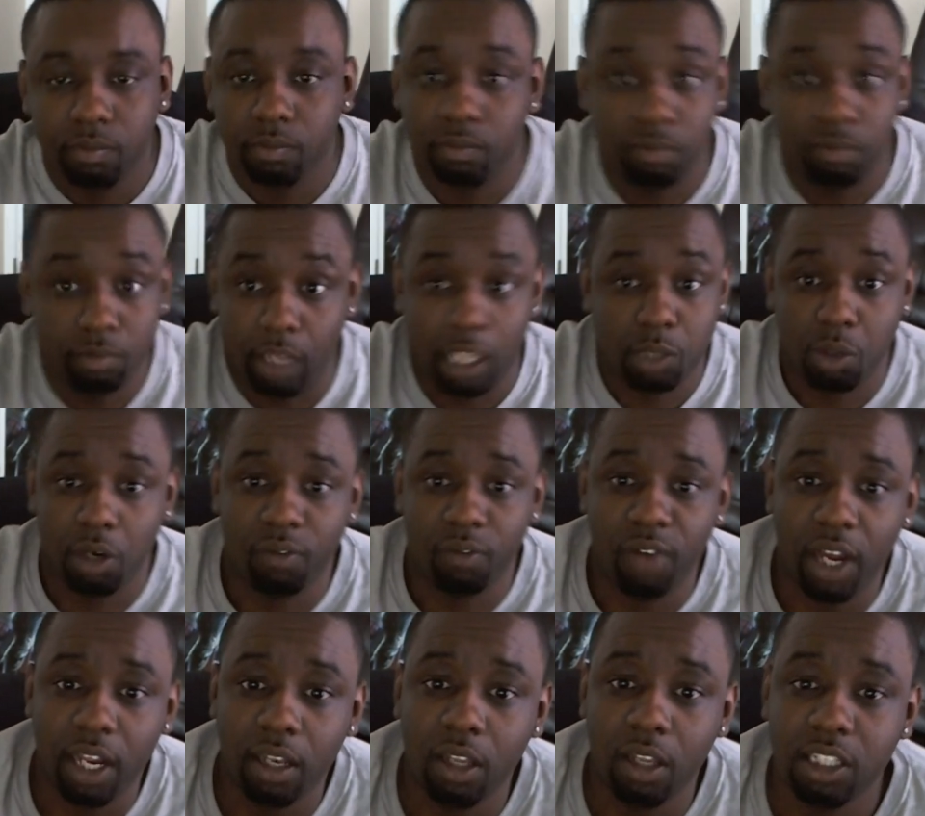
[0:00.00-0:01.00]
That's what it
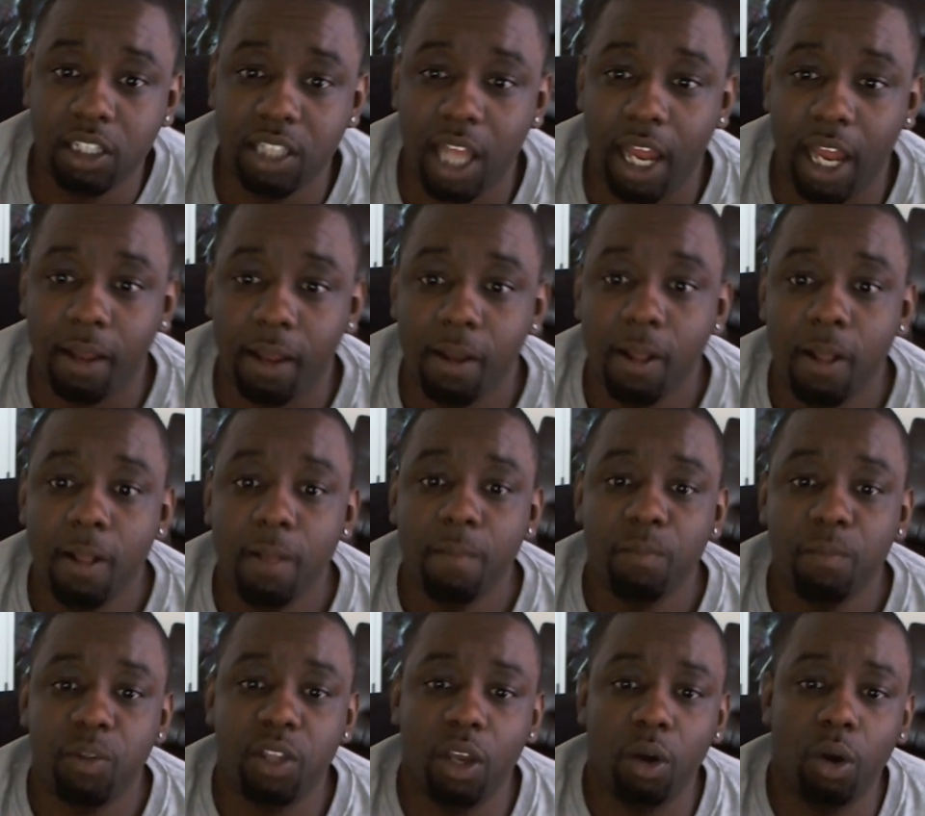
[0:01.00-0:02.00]
fucking looks like.
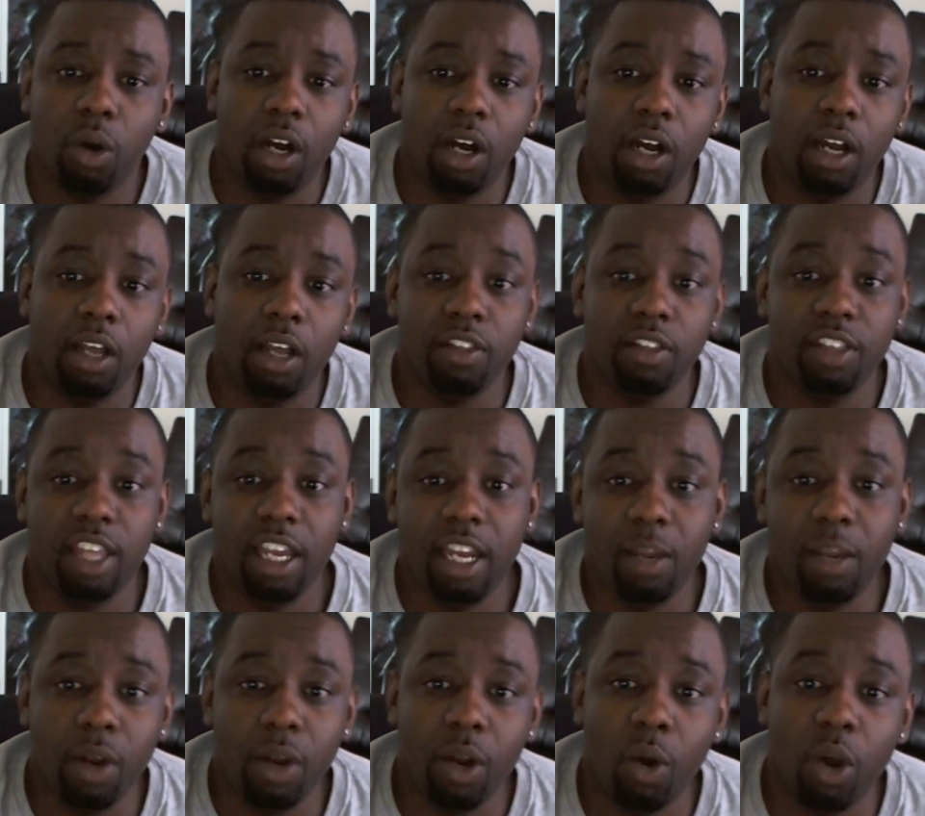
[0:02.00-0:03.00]
So then he
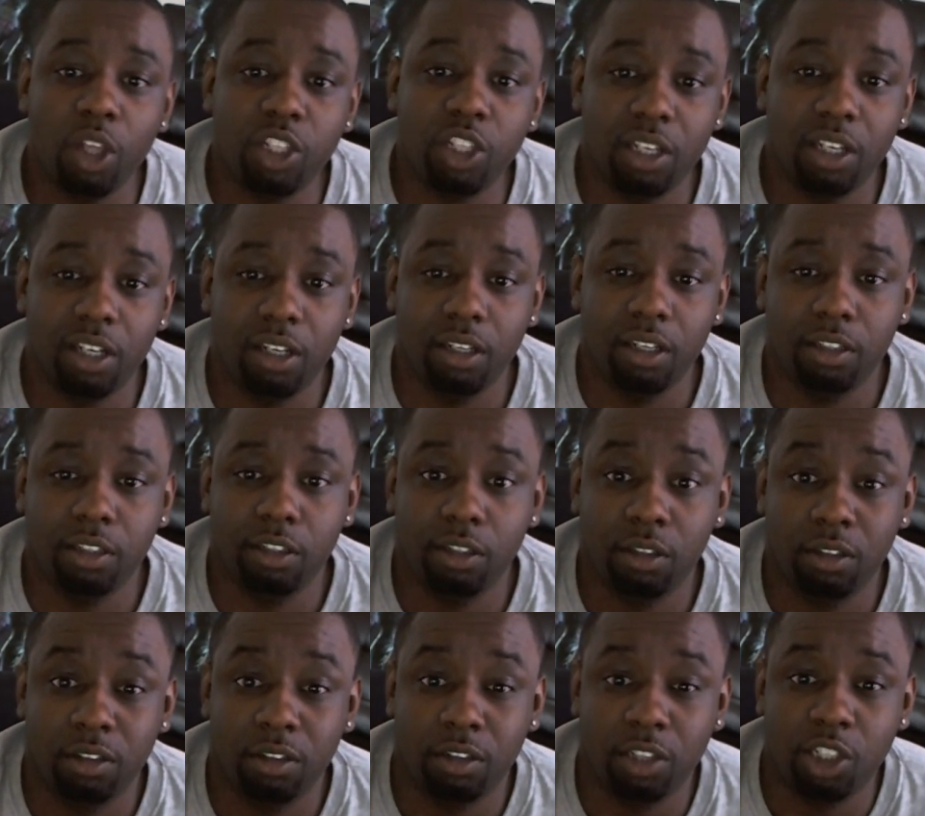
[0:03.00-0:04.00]
went on to
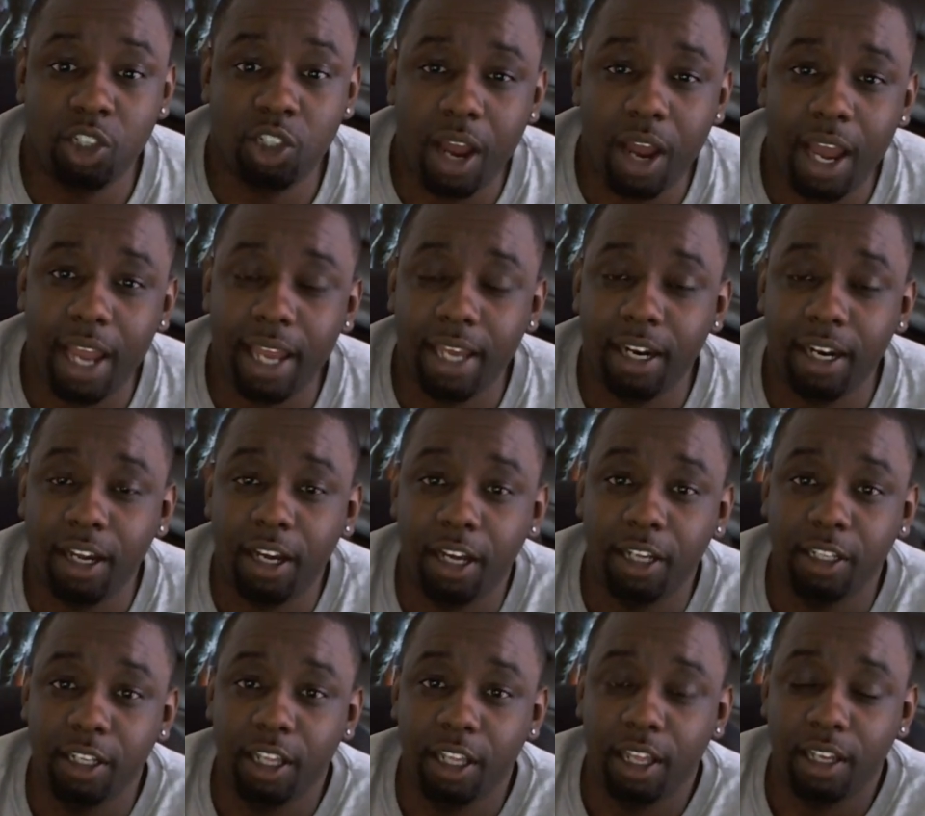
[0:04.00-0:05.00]
try
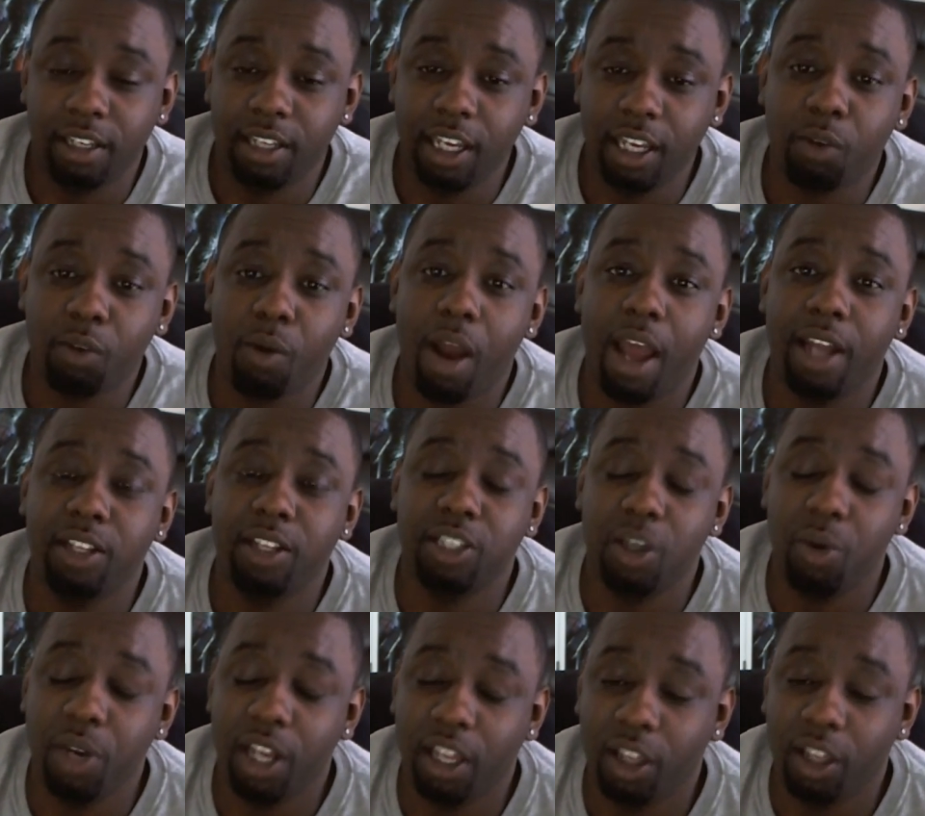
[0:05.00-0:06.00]
and dick ride
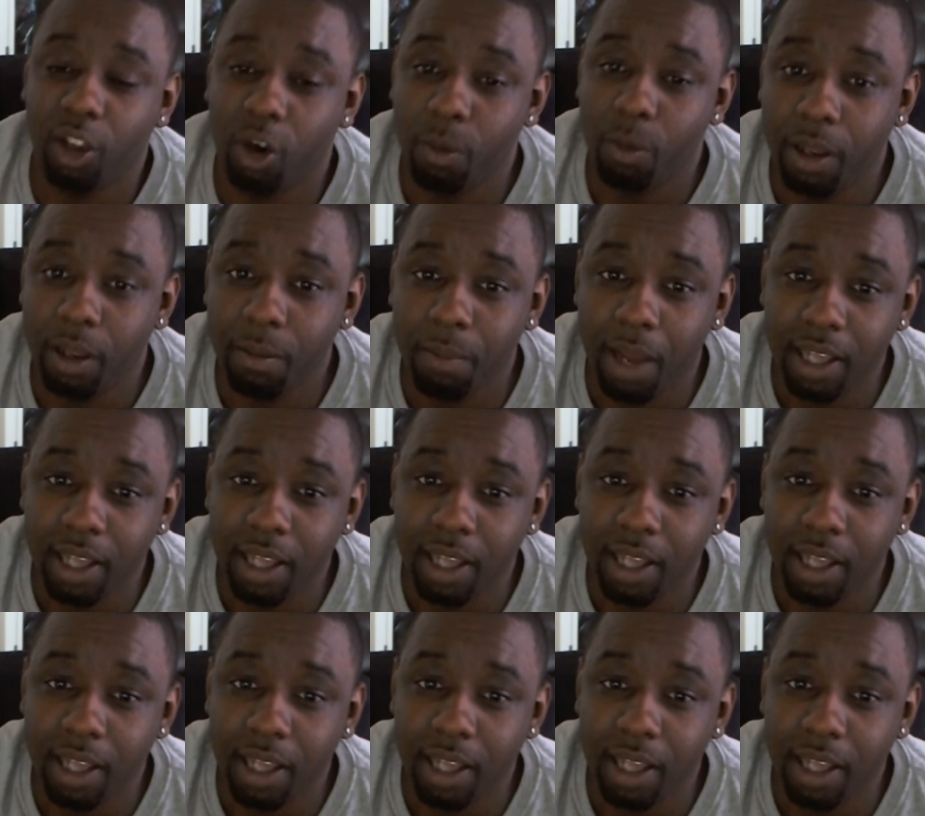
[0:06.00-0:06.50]
Sony a little bit by